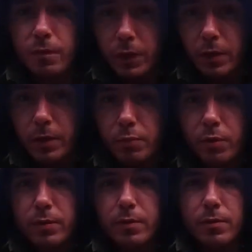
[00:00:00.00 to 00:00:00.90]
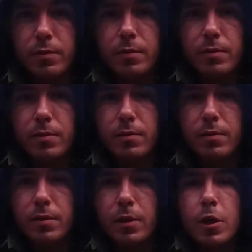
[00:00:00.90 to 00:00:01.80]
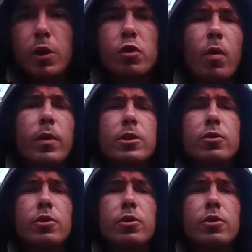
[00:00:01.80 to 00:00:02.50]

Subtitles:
Very important. So I wanted